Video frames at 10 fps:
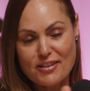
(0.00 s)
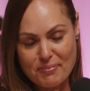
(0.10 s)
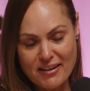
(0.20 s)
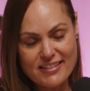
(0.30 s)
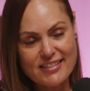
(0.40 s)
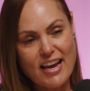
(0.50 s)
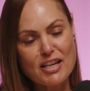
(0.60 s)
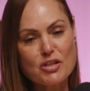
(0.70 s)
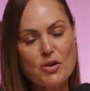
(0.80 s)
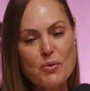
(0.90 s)
was about to say,
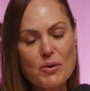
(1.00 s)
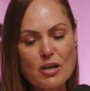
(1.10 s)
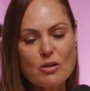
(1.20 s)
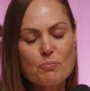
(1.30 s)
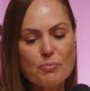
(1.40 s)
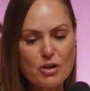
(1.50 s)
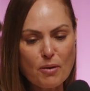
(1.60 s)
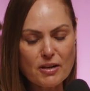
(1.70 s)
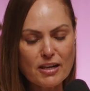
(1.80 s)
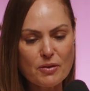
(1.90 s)

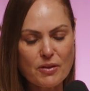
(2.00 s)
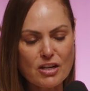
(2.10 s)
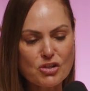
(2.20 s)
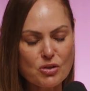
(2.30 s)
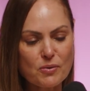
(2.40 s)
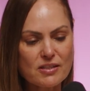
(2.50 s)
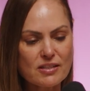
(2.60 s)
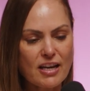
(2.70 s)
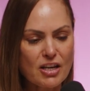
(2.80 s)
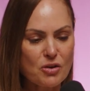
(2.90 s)
predominantly the issue is
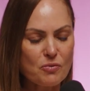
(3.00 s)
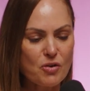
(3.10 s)
that you've